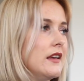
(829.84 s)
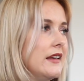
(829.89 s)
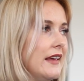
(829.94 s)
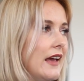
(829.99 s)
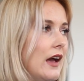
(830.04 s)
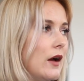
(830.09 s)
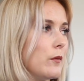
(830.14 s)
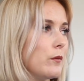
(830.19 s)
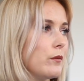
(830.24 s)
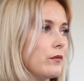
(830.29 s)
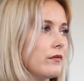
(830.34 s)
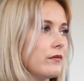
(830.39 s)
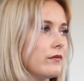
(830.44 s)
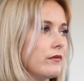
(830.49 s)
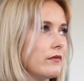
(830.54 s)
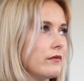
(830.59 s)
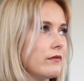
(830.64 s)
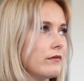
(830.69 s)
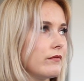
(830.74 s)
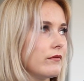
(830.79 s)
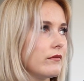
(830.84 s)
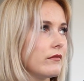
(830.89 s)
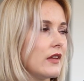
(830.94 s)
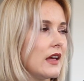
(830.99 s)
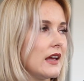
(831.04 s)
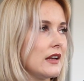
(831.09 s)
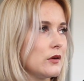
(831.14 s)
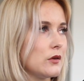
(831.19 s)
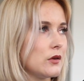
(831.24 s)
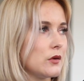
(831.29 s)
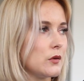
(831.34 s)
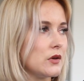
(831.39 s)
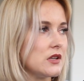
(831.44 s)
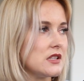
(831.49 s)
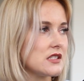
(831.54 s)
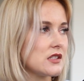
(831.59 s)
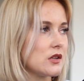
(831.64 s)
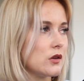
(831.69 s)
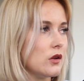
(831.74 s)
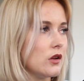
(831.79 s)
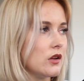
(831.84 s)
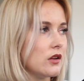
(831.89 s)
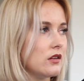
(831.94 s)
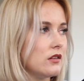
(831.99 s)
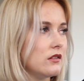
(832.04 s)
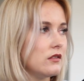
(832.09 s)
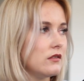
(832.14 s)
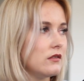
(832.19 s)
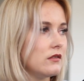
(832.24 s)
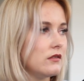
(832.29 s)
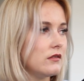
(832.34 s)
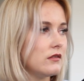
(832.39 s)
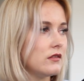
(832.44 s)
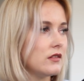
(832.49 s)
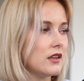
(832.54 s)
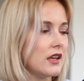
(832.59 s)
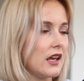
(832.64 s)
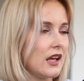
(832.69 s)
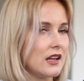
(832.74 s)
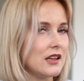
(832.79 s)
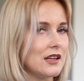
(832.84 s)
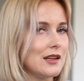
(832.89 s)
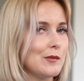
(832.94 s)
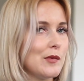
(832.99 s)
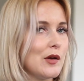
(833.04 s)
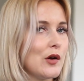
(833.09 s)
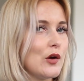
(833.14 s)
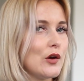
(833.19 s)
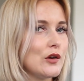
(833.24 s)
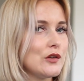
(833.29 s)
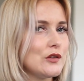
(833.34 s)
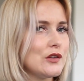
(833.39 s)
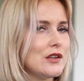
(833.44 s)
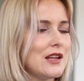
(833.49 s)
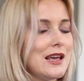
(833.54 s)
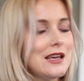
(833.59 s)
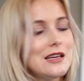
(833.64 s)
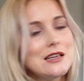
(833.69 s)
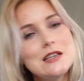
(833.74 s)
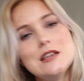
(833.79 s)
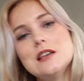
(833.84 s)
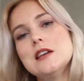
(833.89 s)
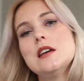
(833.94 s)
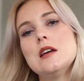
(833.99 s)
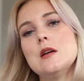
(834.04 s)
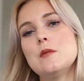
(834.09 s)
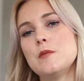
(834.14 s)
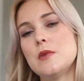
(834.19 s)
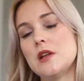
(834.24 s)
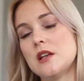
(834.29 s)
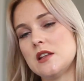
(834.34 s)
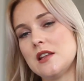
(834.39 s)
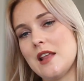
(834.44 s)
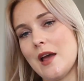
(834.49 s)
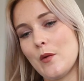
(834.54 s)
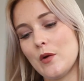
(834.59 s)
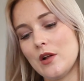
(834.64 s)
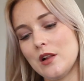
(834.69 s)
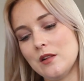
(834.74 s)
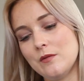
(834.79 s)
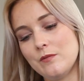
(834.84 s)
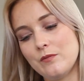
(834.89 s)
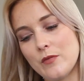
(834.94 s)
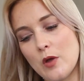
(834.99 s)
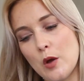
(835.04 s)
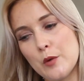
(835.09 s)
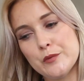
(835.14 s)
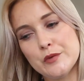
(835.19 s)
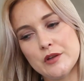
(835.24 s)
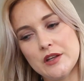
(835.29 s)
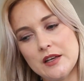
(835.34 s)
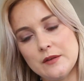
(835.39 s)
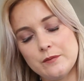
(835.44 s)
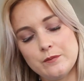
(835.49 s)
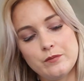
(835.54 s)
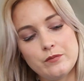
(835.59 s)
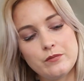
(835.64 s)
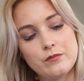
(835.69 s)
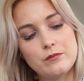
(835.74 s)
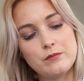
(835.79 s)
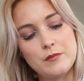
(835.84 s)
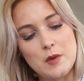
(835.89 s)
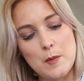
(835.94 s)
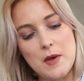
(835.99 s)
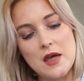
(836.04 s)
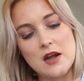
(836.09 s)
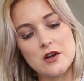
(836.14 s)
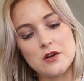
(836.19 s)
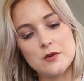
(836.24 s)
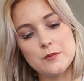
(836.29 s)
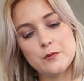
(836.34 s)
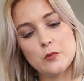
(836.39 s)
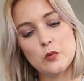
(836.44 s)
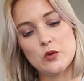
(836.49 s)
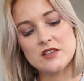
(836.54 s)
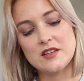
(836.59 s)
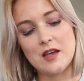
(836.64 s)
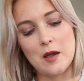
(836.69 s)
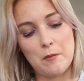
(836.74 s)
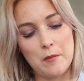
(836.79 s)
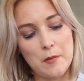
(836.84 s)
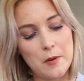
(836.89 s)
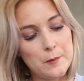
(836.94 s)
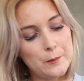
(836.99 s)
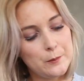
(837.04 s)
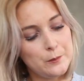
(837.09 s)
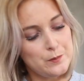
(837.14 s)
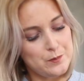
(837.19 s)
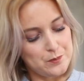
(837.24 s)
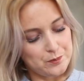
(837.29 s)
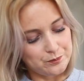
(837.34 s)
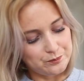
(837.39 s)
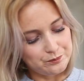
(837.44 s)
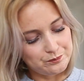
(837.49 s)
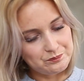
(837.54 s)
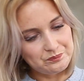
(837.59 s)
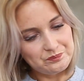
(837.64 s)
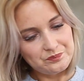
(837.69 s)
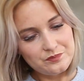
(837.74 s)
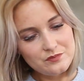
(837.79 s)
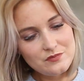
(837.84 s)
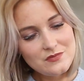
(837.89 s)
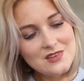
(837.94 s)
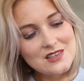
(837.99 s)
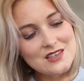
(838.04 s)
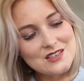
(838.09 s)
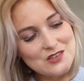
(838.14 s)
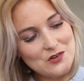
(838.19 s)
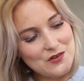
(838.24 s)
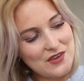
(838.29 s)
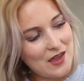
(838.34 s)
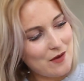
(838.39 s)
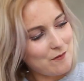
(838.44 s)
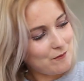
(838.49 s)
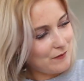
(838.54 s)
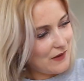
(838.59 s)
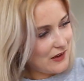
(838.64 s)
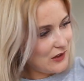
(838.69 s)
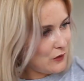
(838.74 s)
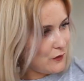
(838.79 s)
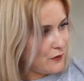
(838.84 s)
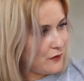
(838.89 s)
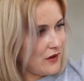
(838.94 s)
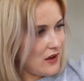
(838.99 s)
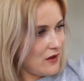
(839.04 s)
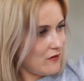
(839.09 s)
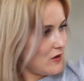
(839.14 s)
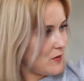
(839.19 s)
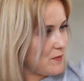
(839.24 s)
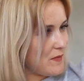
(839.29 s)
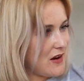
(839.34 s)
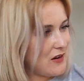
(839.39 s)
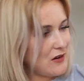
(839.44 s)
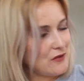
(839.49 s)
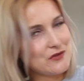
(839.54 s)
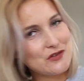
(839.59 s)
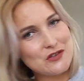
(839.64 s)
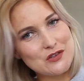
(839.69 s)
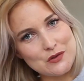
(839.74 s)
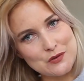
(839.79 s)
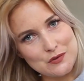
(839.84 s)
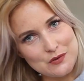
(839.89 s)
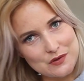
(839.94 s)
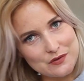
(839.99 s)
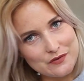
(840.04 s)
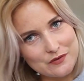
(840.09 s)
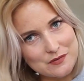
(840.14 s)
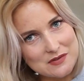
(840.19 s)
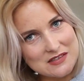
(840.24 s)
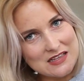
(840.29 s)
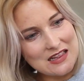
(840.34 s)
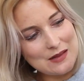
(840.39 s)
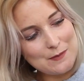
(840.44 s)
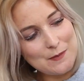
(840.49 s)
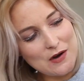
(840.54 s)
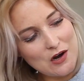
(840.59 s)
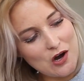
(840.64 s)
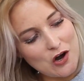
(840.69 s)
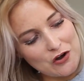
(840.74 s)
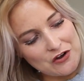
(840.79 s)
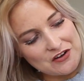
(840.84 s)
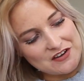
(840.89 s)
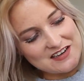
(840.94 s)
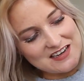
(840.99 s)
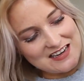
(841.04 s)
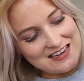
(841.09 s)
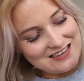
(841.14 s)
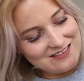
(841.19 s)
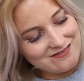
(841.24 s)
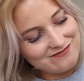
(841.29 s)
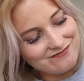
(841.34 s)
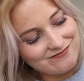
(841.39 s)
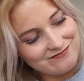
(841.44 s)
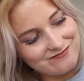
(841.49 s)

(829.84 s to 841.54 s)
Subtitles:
yeah, I don't know what it's called. Got a little bit hurt today, but that will hopefully be better with time. So yeah, my new favorite pair of shoes from Stella McCartney.